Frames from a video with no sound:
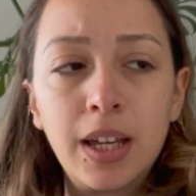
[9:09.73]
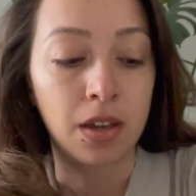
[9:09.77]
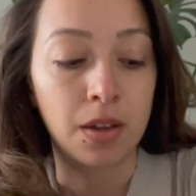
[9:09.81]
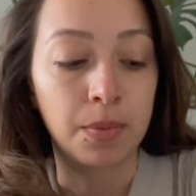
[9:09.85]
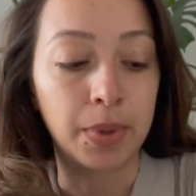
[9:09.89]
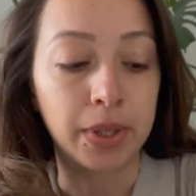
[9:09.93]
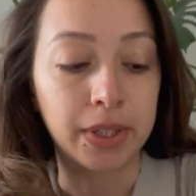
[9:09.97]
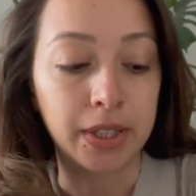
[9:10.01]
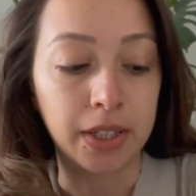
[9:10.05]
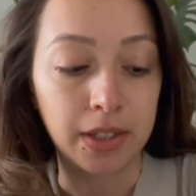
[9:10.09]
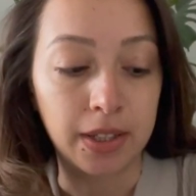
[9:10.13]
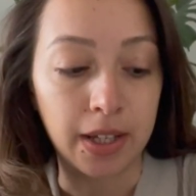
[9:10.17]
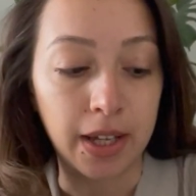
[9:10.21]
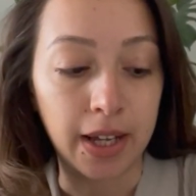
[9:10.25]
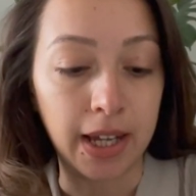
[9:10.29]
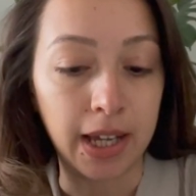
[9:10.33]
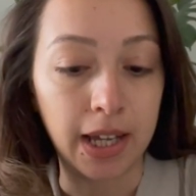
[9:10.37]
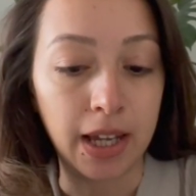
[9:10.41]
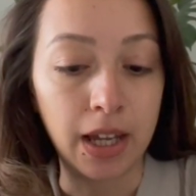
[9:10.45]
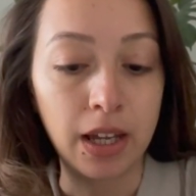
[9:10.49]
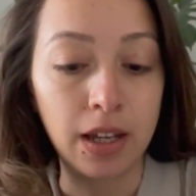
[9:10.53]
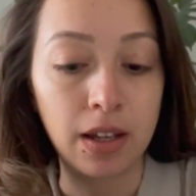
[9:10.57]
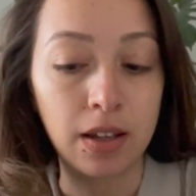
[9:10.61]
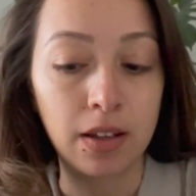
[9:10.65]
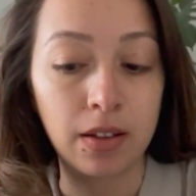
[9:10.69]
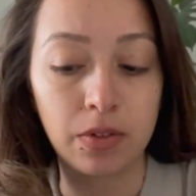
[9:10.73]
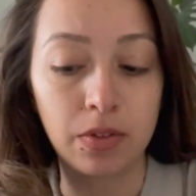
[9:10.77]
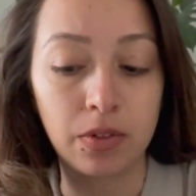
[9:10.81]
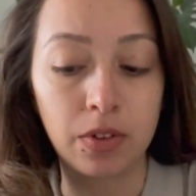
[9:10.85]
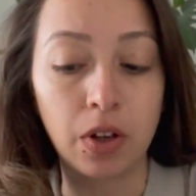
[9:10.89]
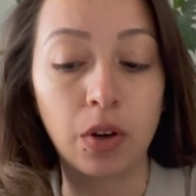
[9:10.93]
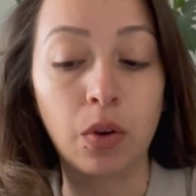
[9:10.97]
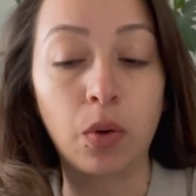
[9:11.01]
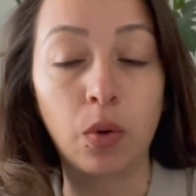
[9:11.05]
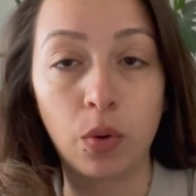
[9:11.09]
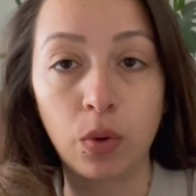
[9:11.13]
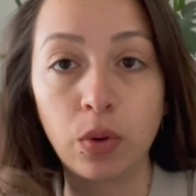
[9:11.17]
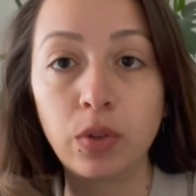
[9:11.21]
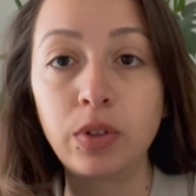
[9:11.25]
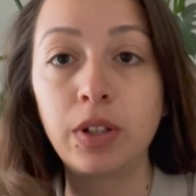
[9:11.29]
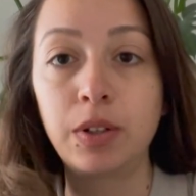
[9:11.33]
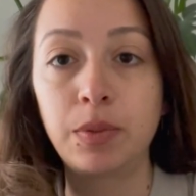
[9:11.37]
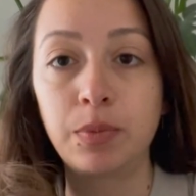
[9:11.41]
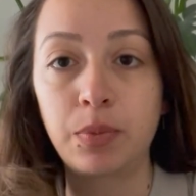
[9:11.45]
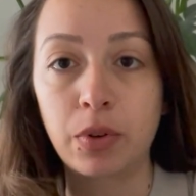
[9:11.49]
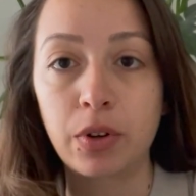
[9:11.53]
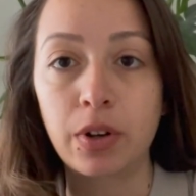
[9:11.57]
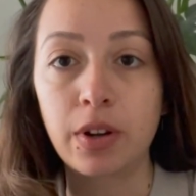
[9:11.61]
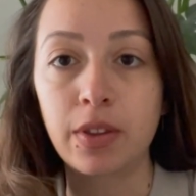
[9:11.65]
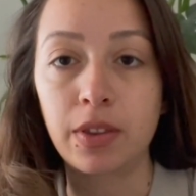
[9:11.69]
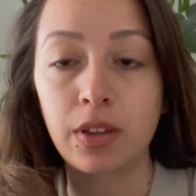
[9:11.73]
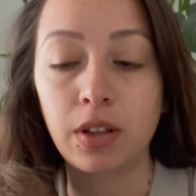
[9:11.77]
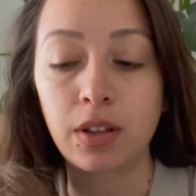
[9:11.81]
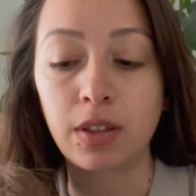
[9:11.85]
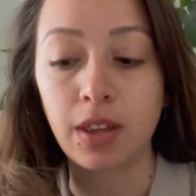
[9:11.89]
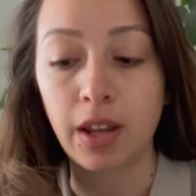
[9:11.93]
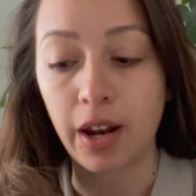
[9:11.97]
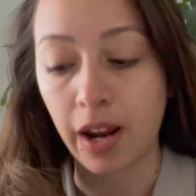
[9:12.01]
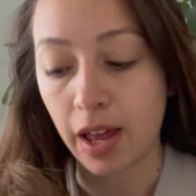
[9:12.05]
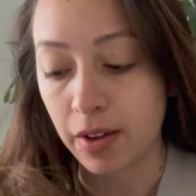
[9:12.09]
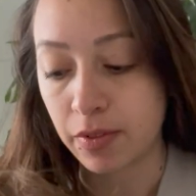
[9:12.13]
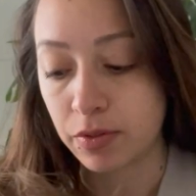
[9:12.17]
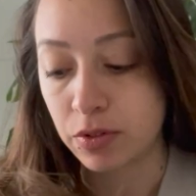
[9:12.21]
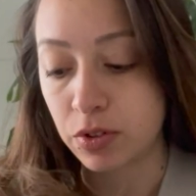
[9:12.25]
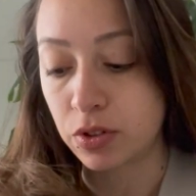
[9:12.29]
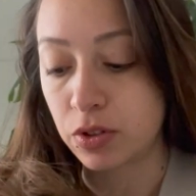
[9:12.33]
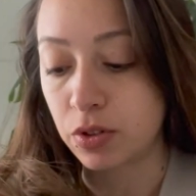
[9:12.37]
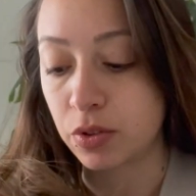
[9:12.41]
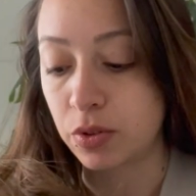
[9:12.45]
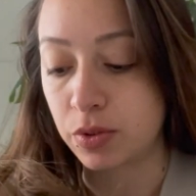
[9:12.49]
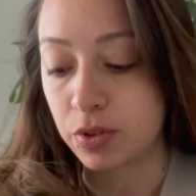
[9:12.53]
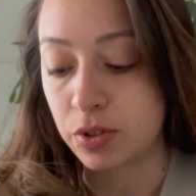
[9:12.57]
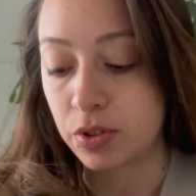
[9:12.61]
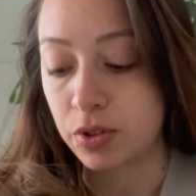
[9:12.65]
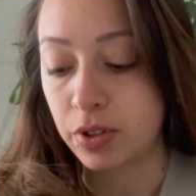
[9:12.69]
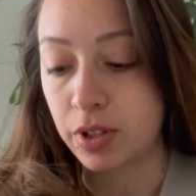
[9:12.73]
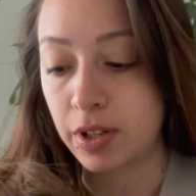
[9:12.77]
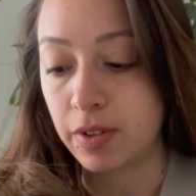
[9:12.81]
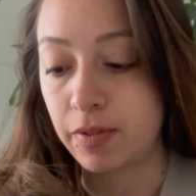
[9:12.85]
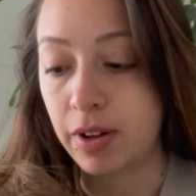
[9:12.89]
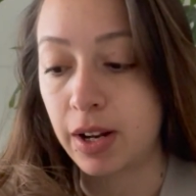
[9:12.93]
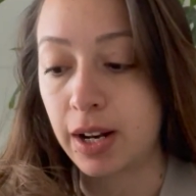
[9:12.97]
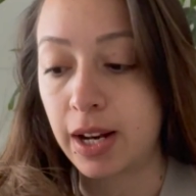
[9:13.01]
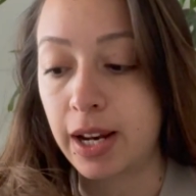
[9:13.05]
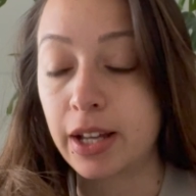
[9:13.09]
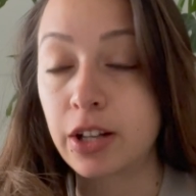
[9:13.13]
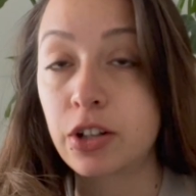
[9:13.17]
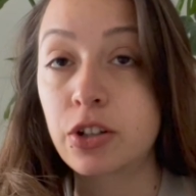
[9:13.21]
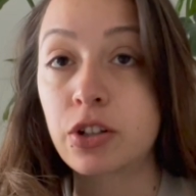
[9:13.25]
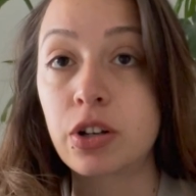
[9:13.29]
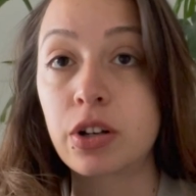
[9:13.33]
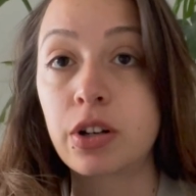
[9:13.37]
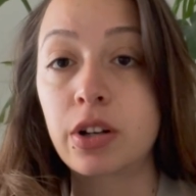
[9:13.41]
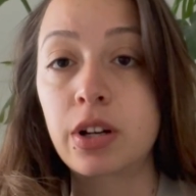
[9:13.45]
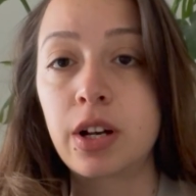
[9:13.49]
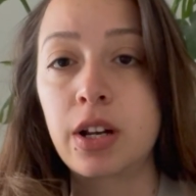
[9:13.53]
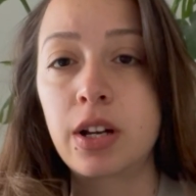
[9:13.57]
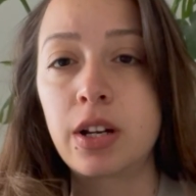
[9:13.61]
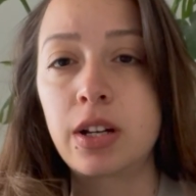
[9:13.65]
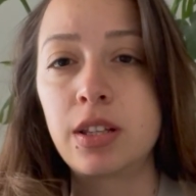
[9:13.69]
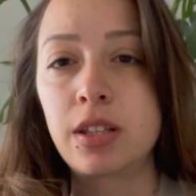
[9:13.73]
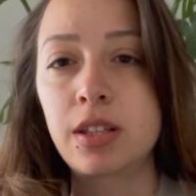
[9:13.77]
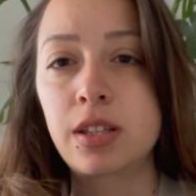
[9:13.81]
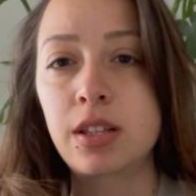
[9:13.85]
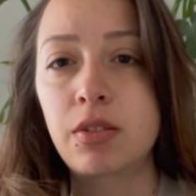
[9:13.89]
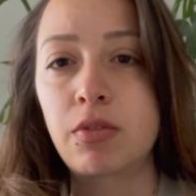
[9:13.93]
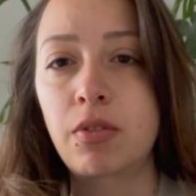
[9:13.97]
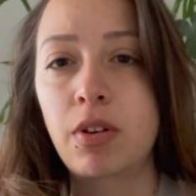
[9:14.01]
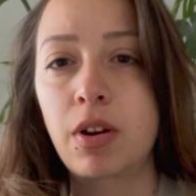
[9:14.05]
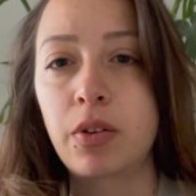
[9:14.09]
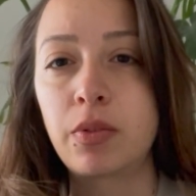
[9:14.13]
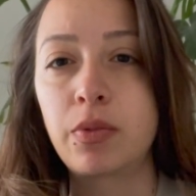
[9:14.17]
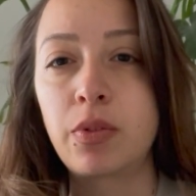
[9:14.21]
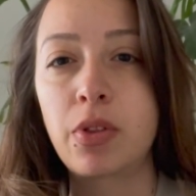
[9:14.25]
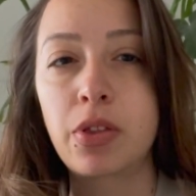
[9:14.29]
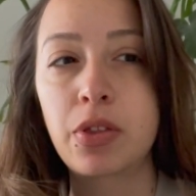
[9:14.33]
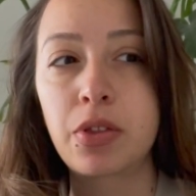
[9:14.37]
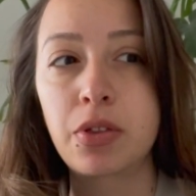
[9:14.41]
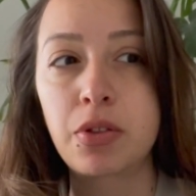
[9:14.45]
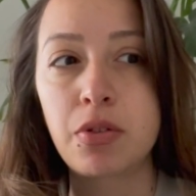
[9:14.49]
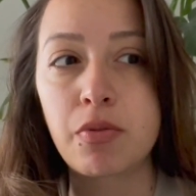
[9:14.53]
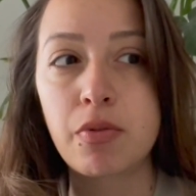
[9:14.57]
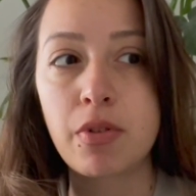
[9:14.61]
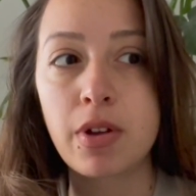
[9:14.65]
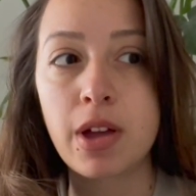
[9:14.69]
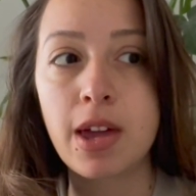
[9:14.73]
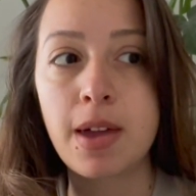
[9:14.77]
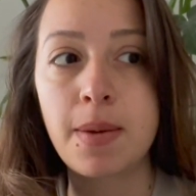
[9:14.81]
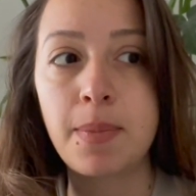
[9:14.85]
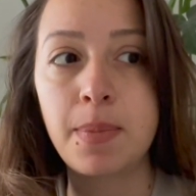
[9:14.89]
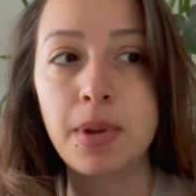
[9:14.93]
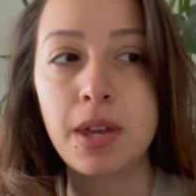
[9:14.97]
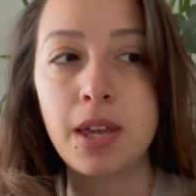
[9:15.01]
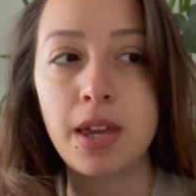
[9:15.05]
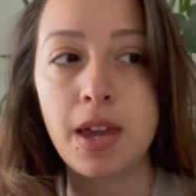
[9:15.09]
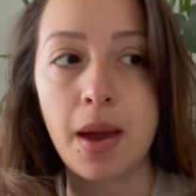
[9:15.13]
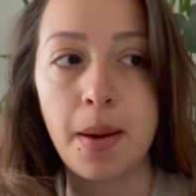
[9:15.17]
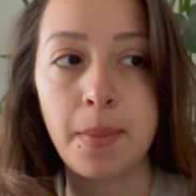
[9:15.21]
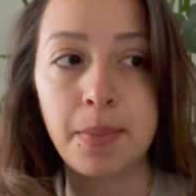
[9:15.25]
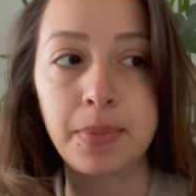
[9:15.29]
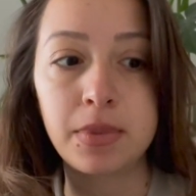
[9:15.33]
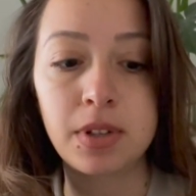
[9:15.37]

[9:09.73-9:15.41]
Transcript: But today the only important thing that I have to do is to give a lecture, and it's around 3 p.m.